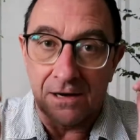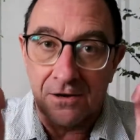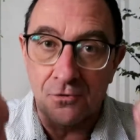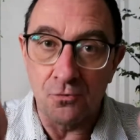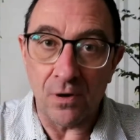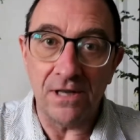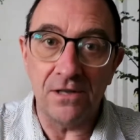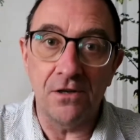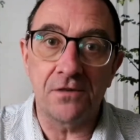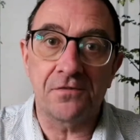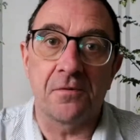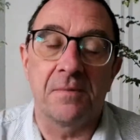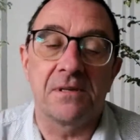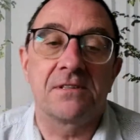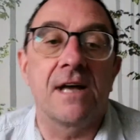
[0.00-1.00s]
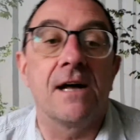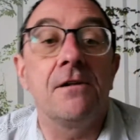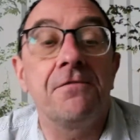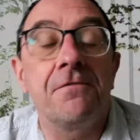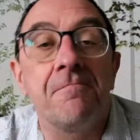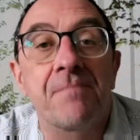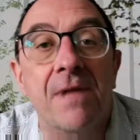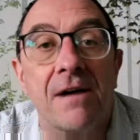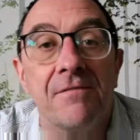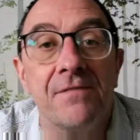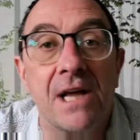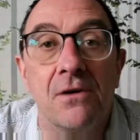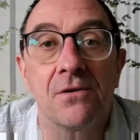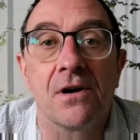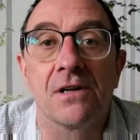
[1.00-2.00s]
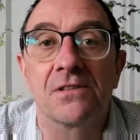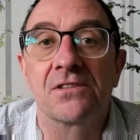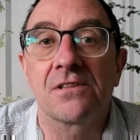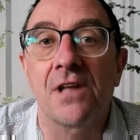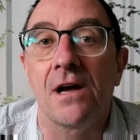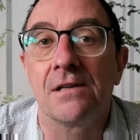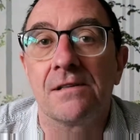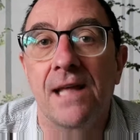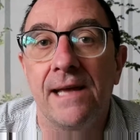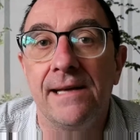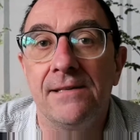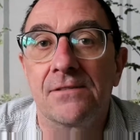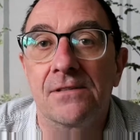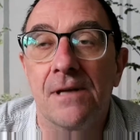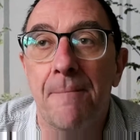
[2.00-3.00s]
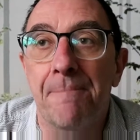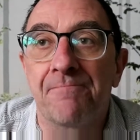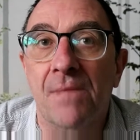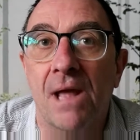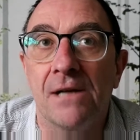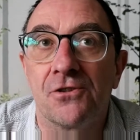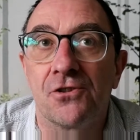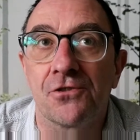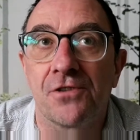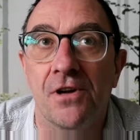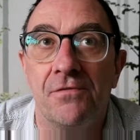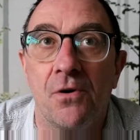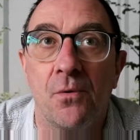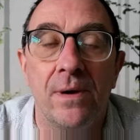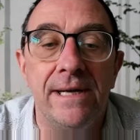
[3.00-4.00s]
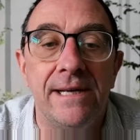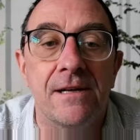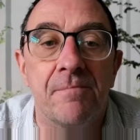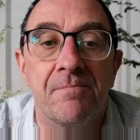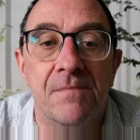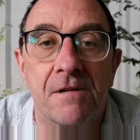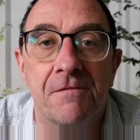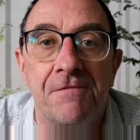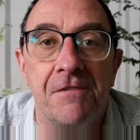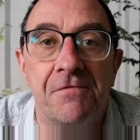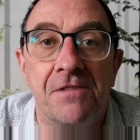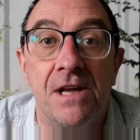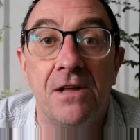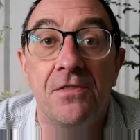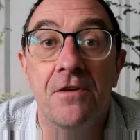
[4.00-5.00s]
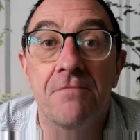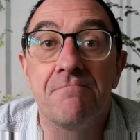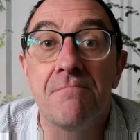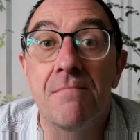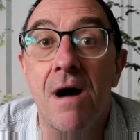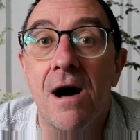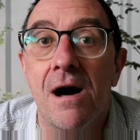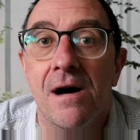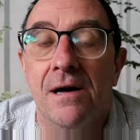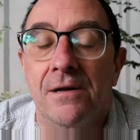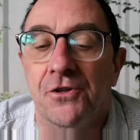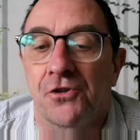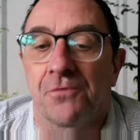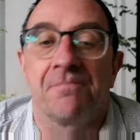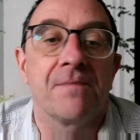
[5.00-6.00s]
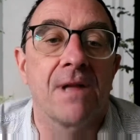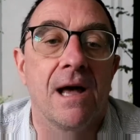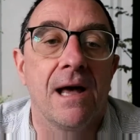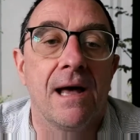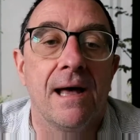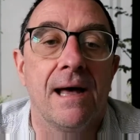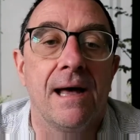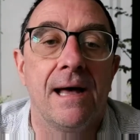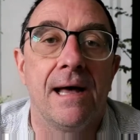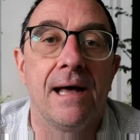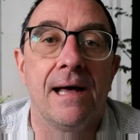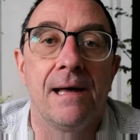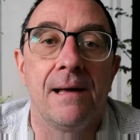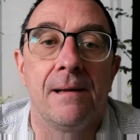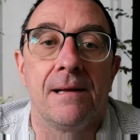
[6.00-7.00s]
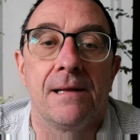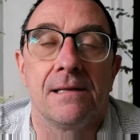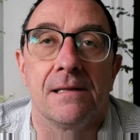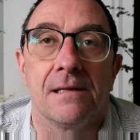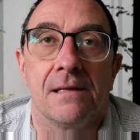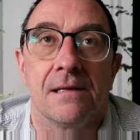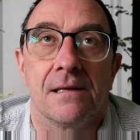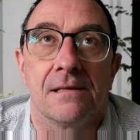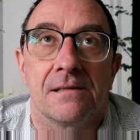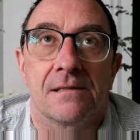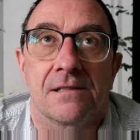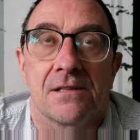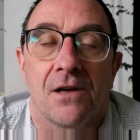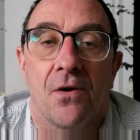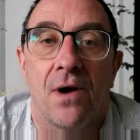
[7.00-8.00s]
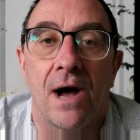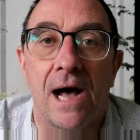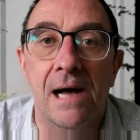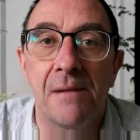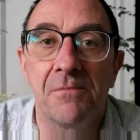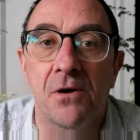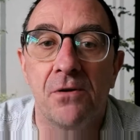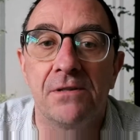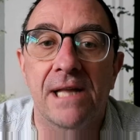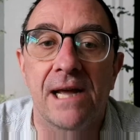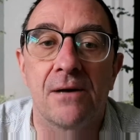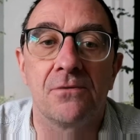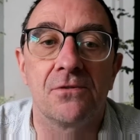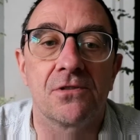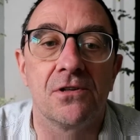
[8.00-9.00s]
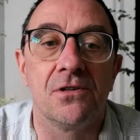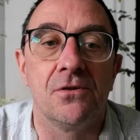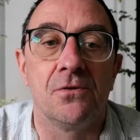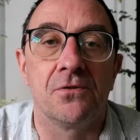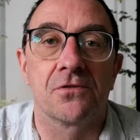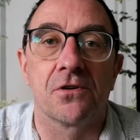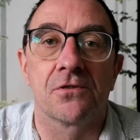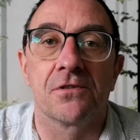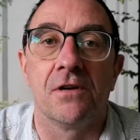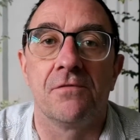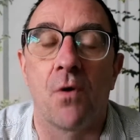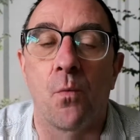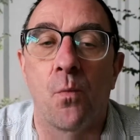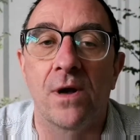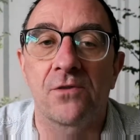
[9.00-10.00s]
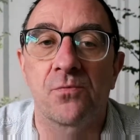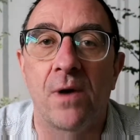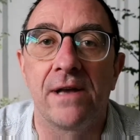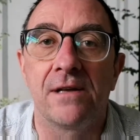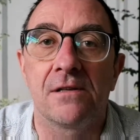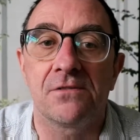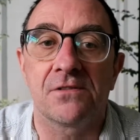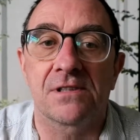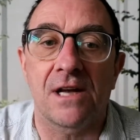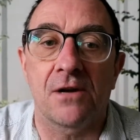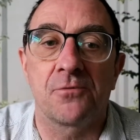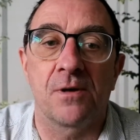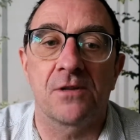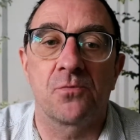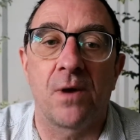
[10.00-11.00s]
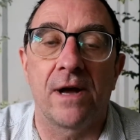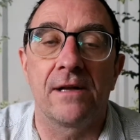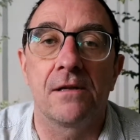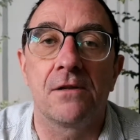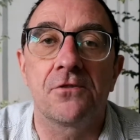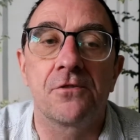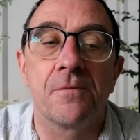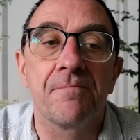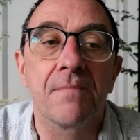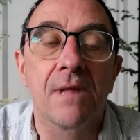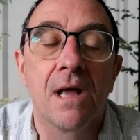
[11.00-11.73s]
Great news for myself. I've now got a start date just over a week, 15th of March. And so I'm going down to sort of West Wales, Southwest Wales.